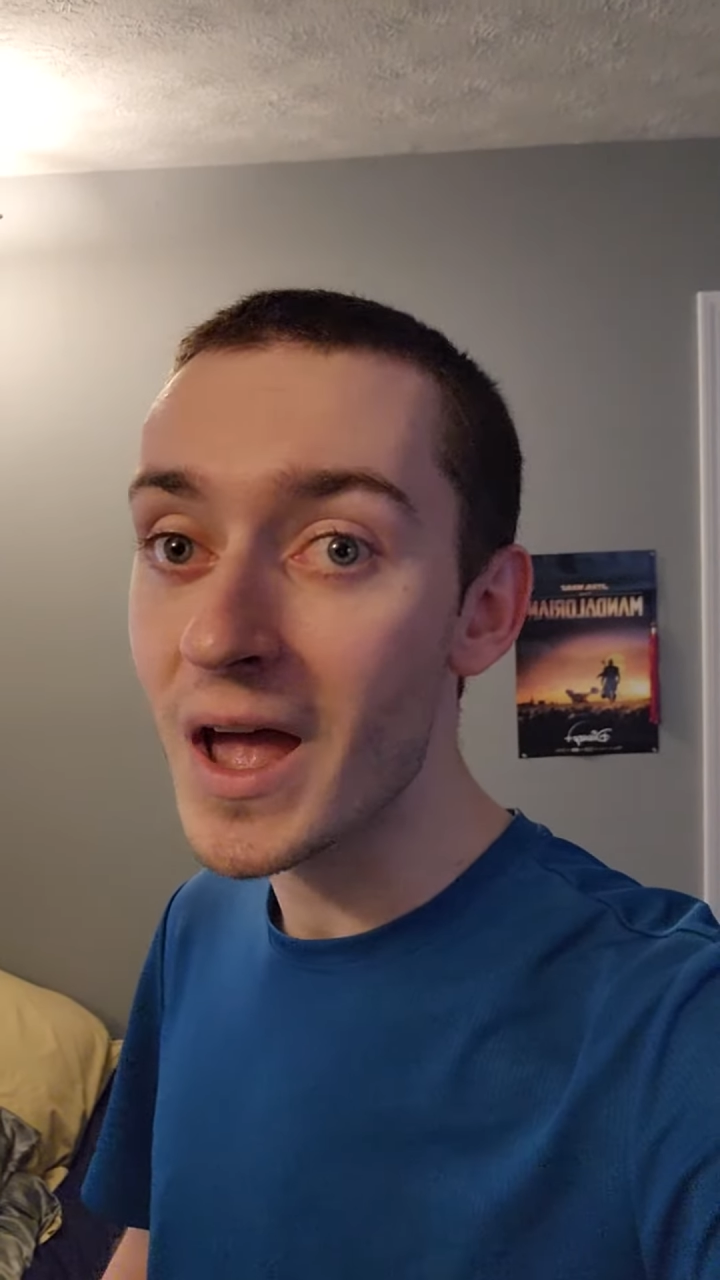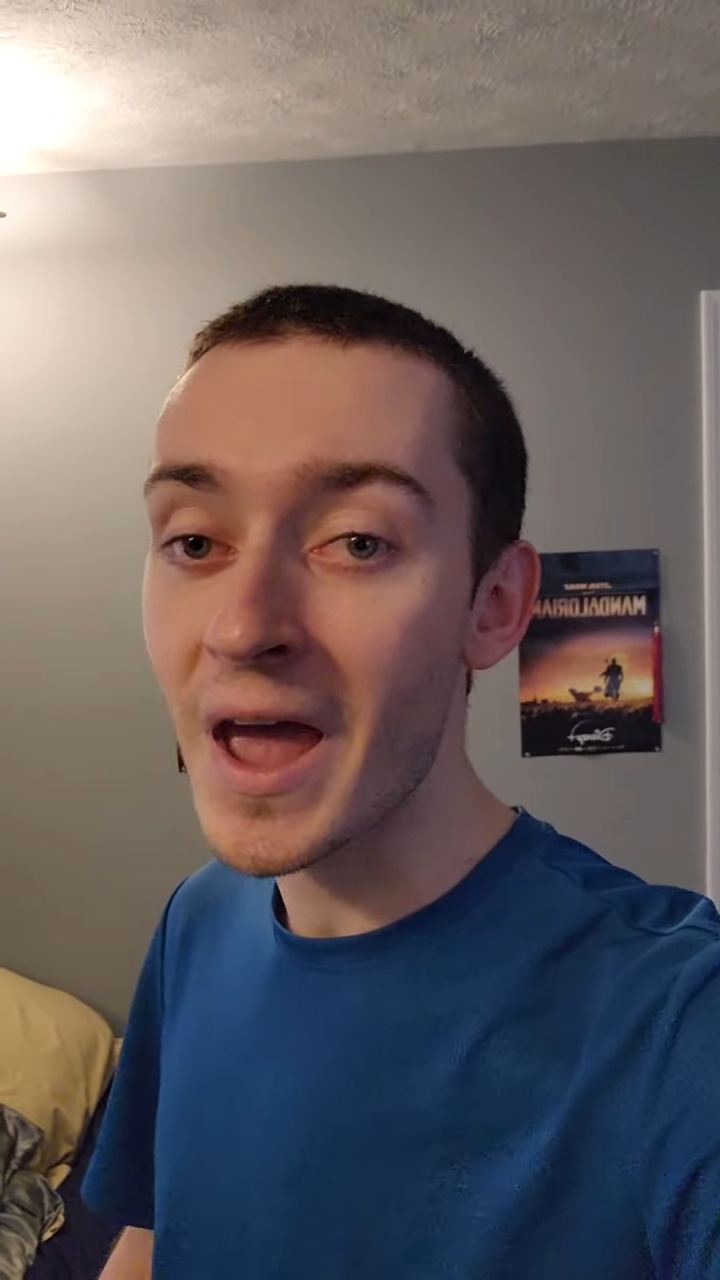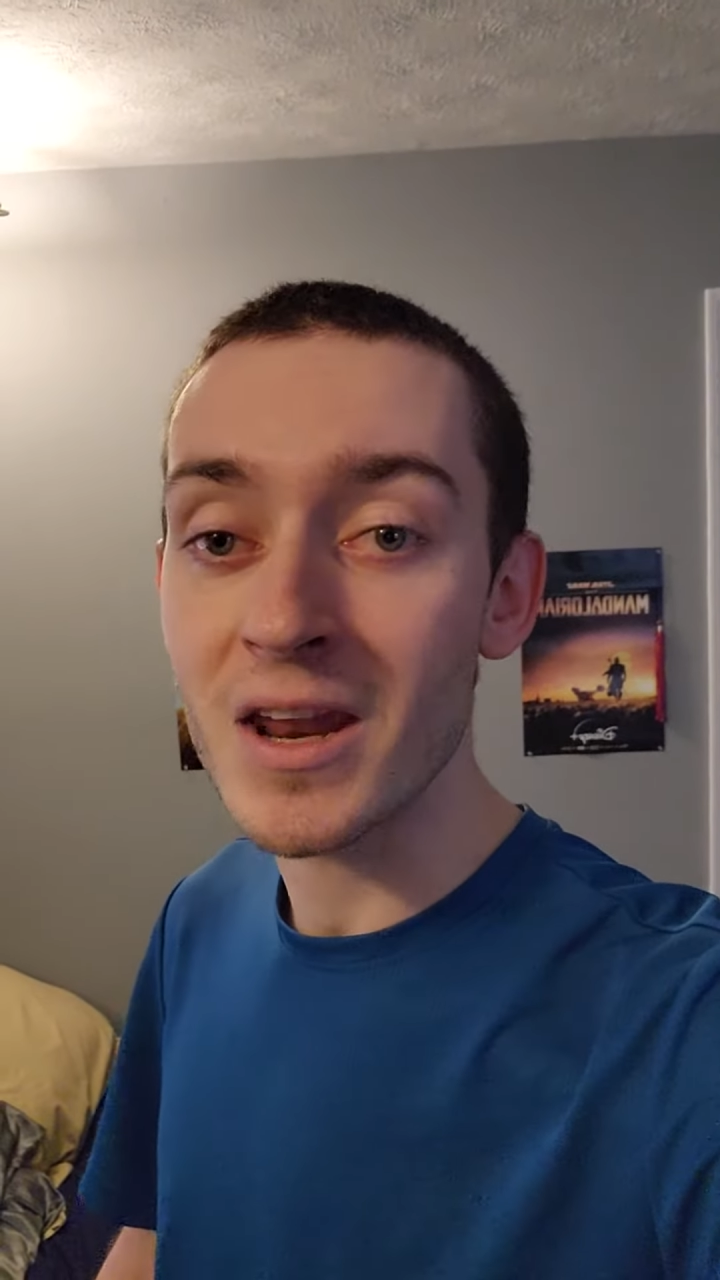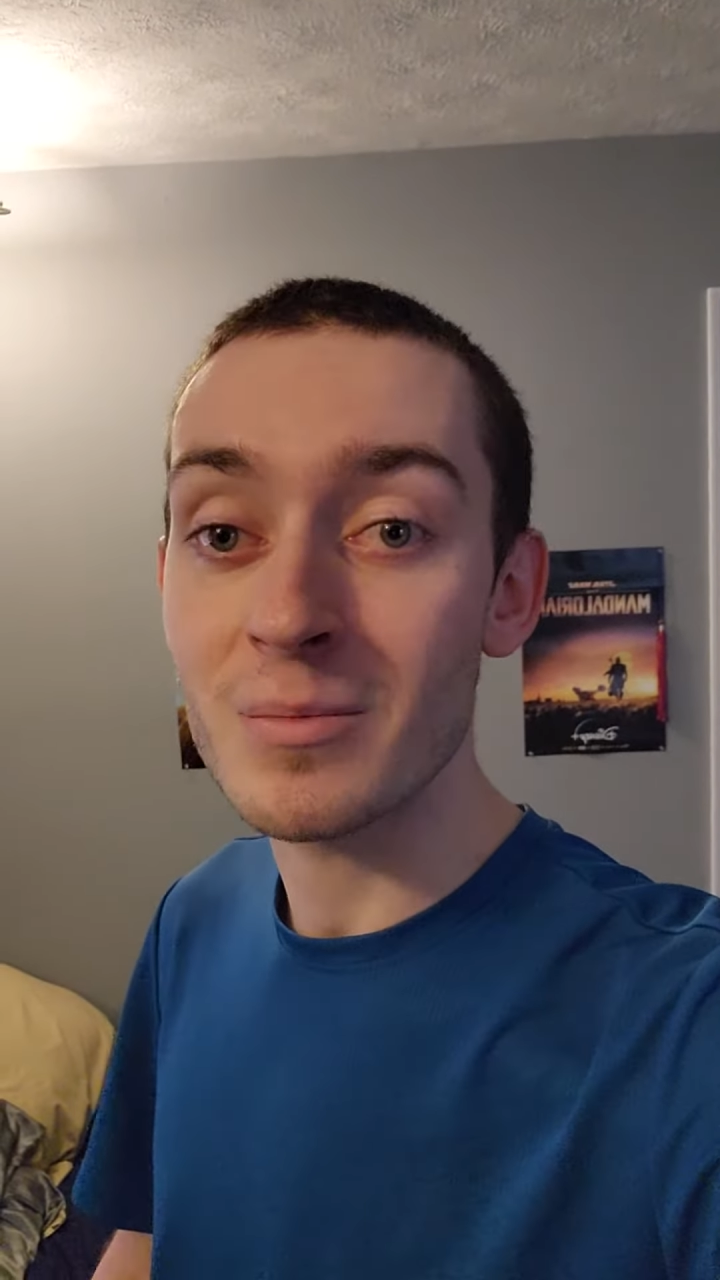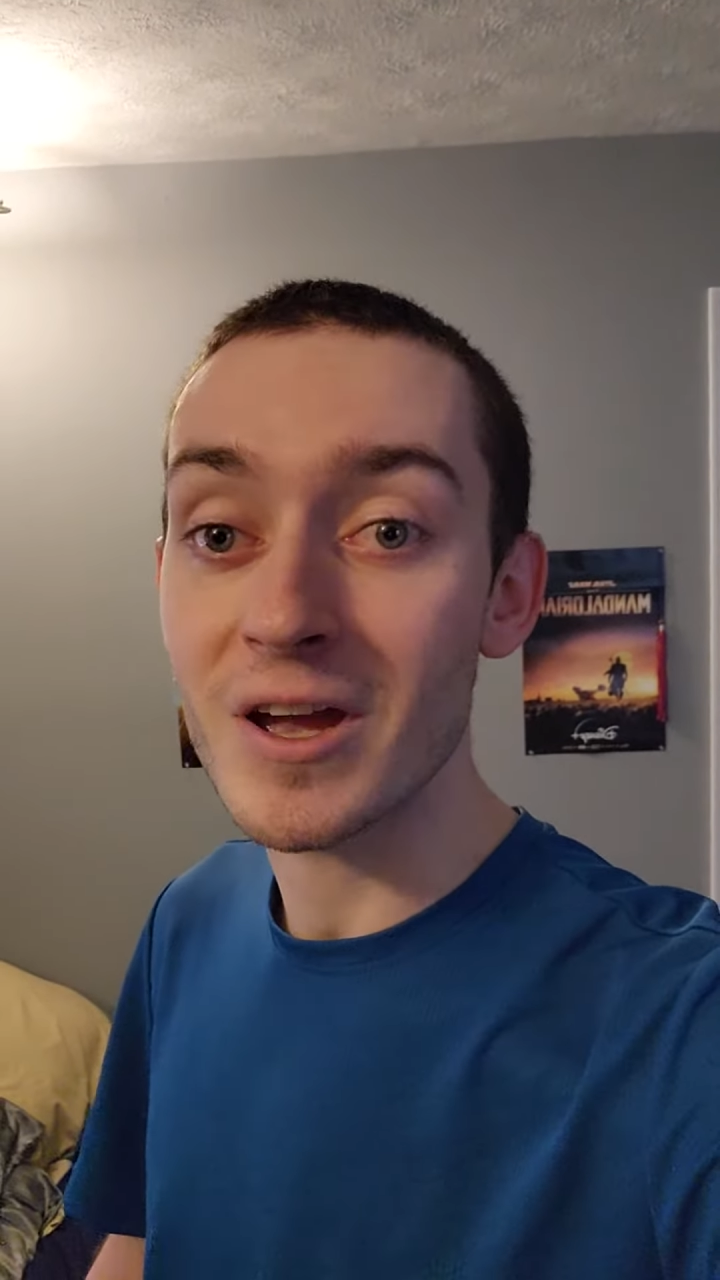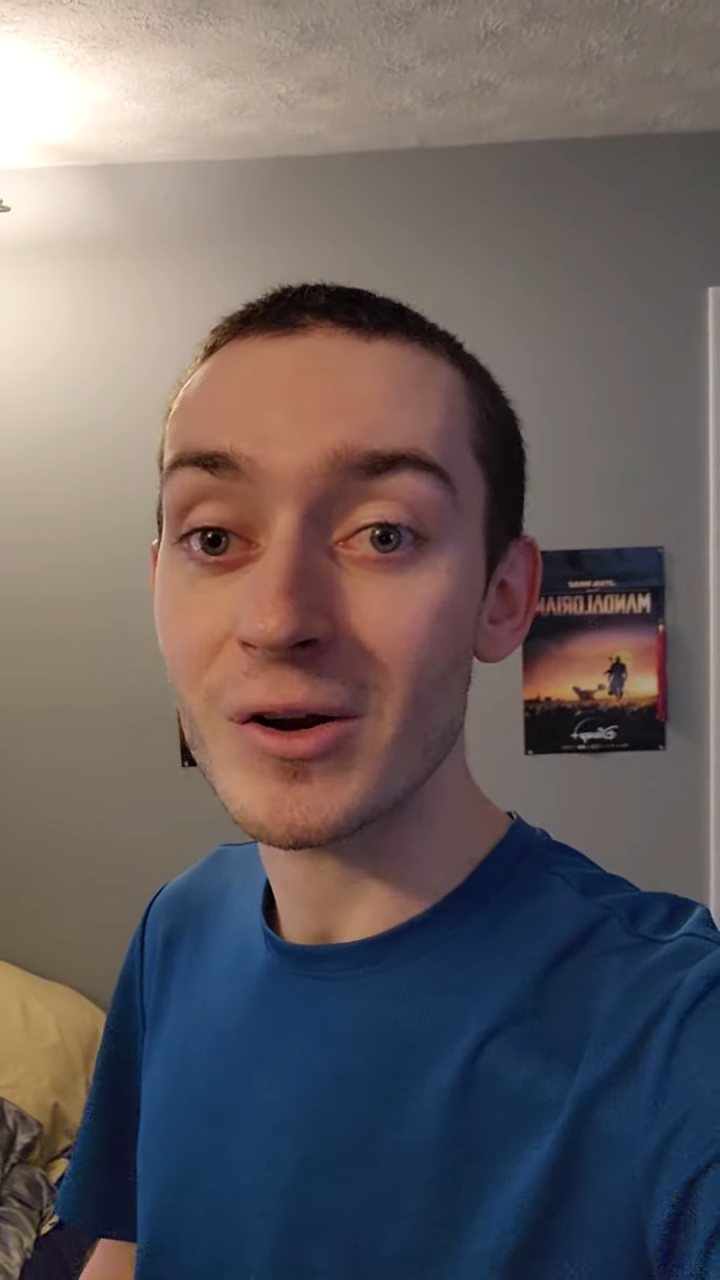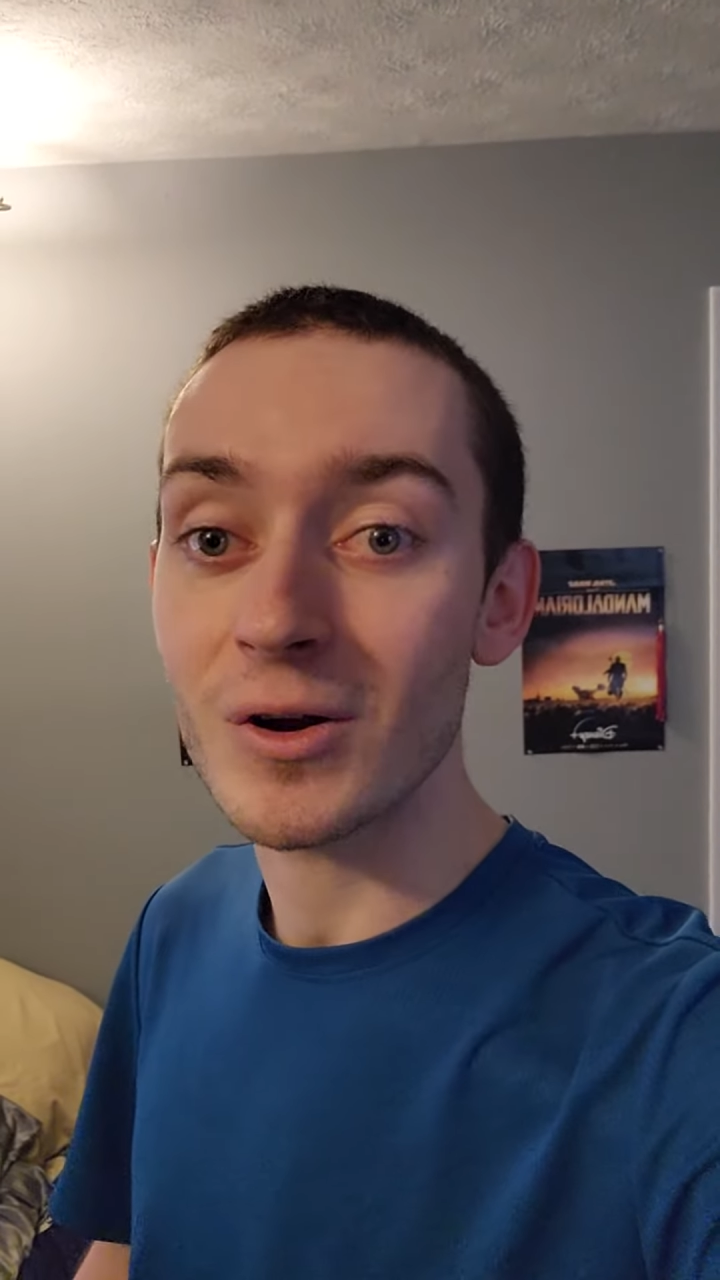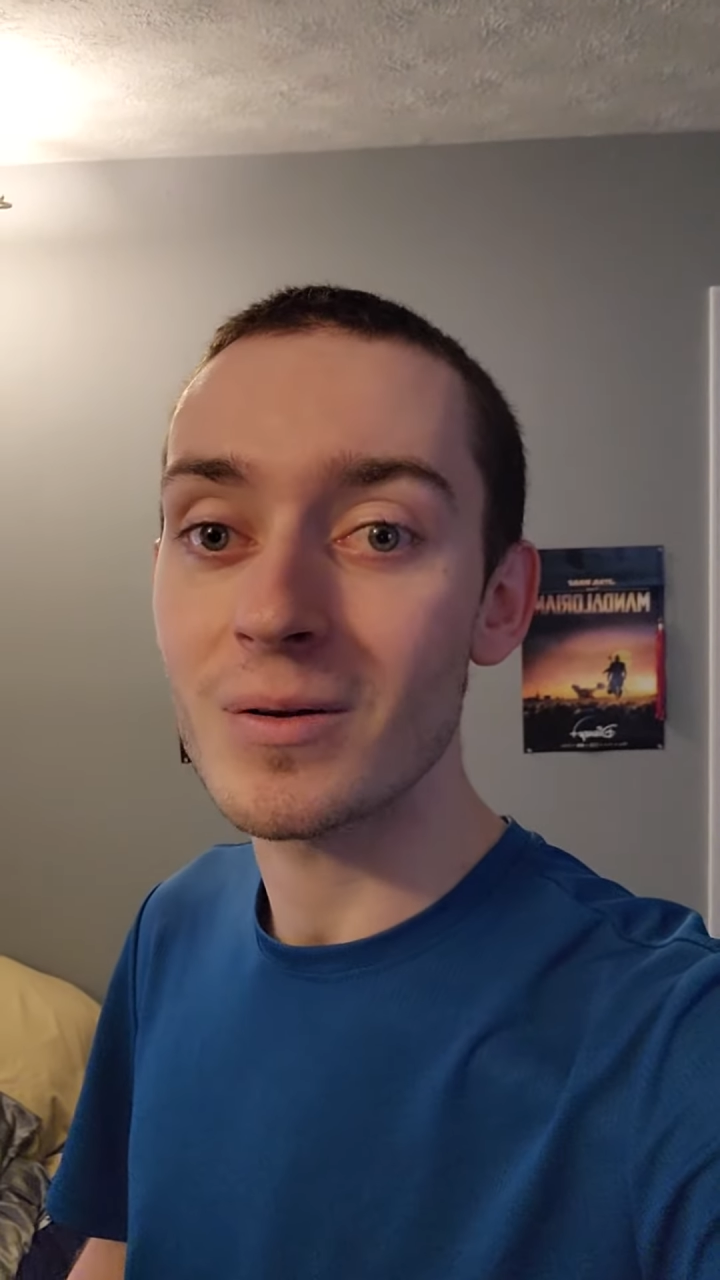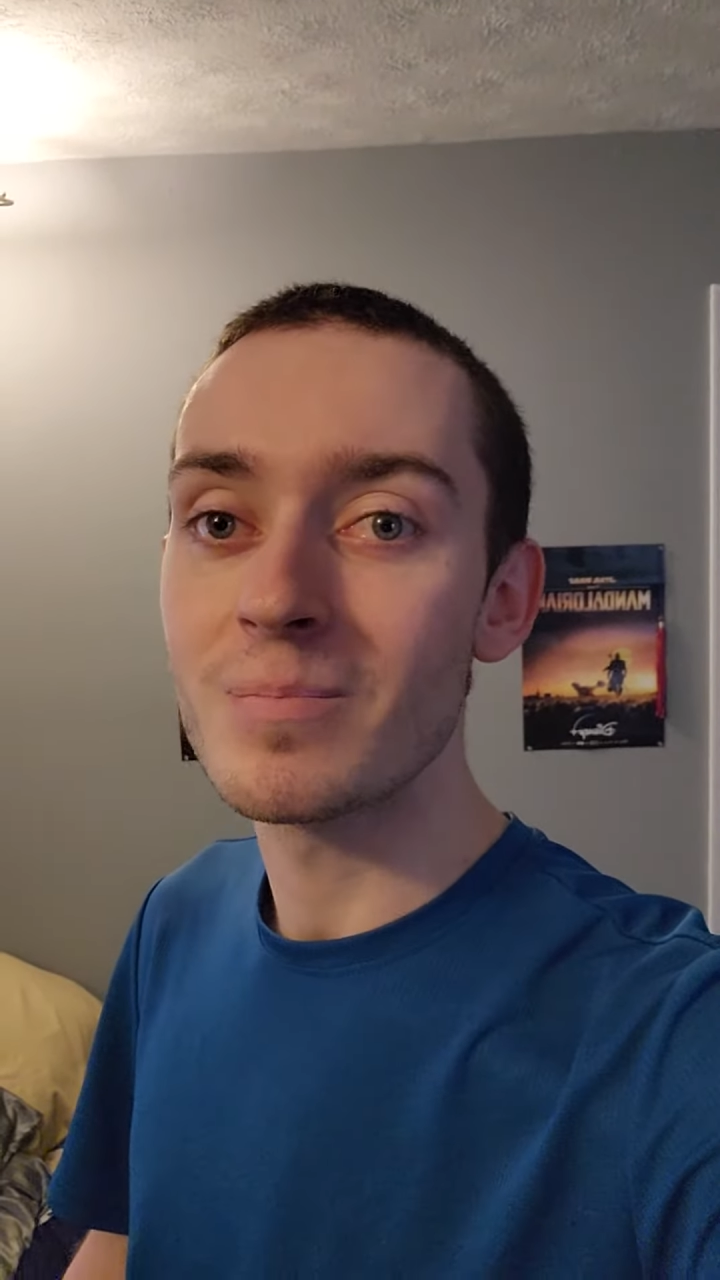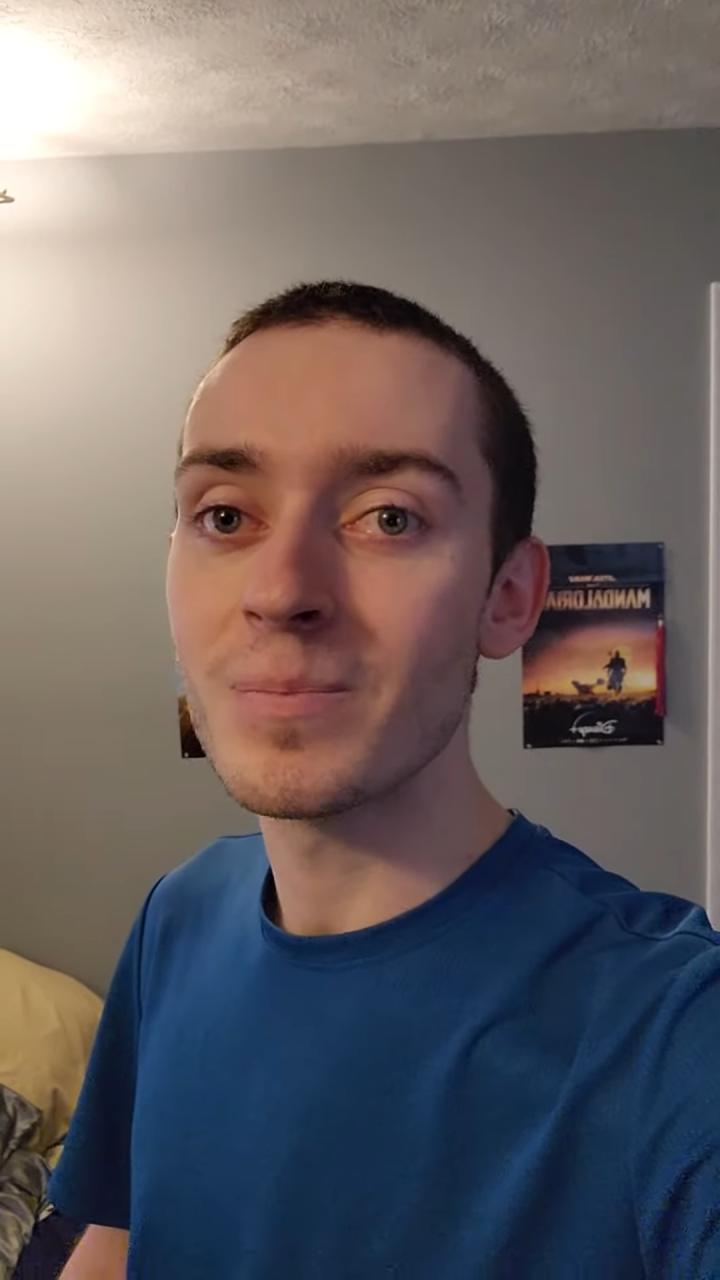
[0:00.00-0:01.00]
animator,